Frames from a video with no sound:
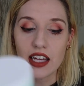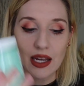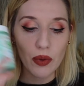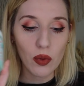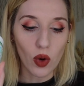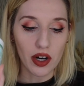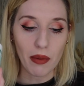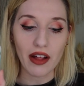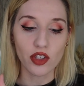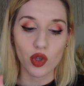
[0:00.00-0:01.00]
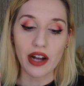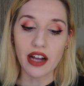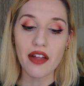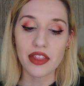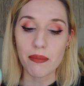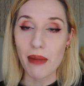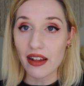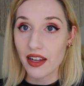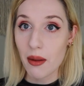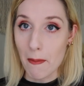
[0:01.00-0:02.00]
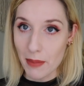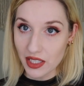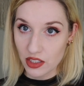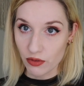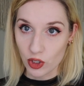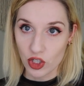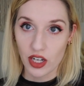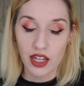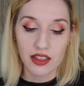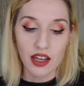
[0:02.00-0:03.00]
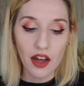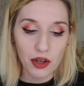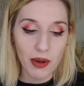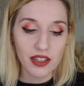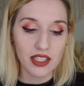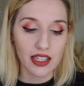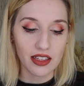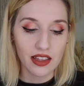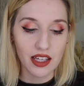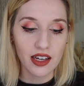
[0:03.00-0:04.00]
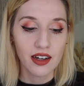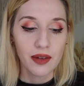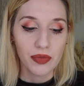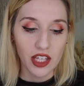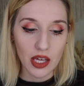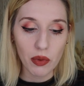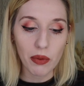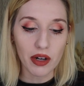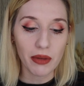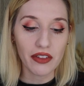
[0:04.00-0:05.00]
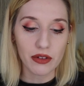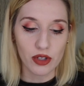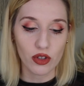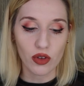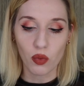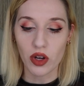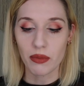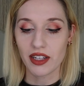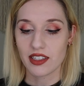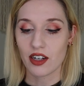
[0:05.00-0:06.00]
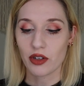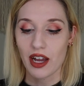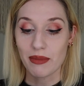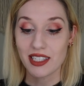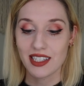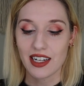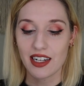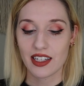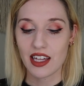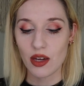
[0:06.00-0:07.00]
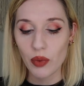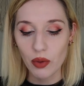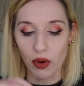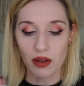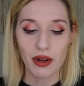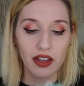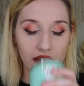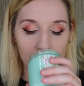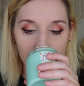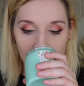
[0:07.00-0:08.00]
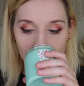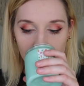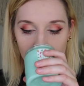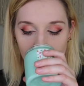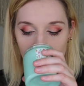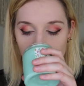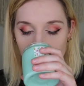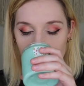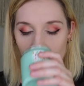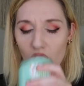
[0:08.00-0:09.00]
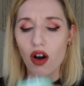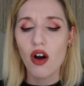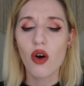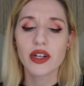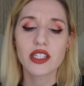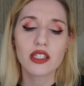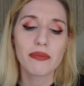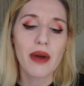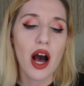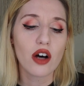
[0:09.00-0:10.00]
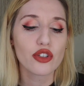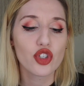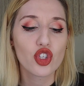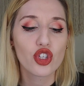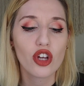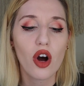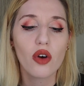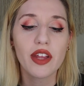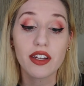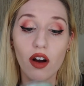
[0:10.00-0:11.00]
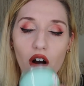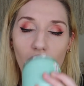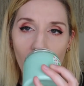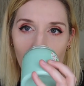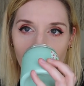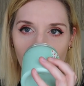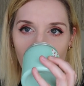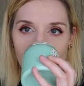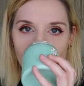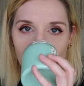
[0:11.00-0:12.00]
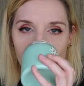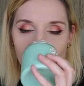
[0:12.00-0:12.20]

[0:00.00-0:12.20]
kiwi watermelon. So I got the melon mist version in the other box. I got the kiwi watermelon. There's also a watermelon scent. Okay, I'm excited. A kiwi watermelon. Oh, it smells so, like, oh my gosh.